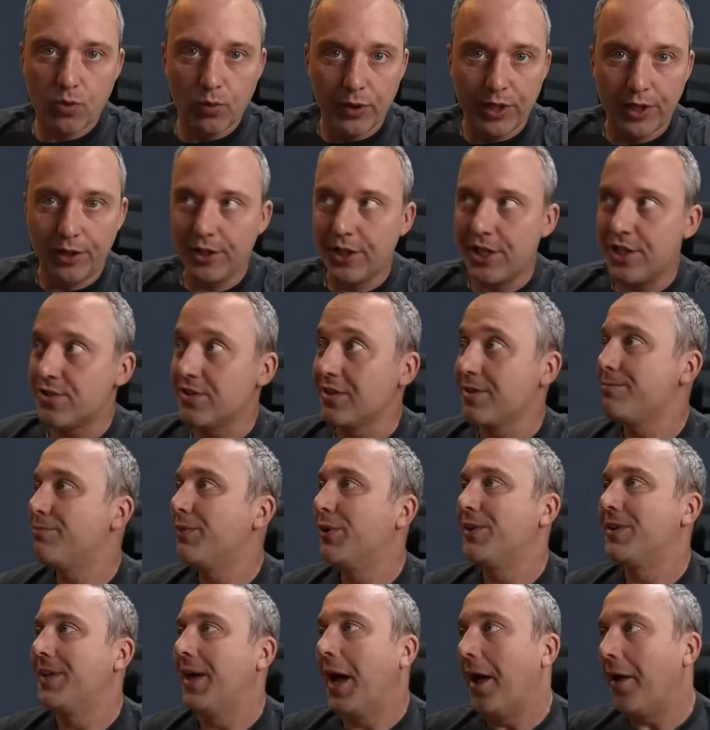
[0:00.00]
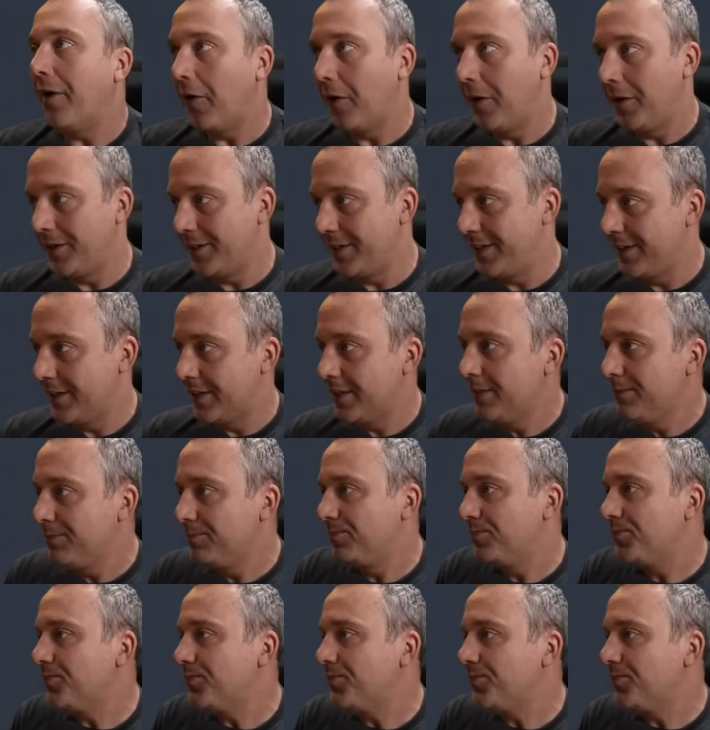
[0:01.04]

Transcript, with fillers: We could easily put that on here.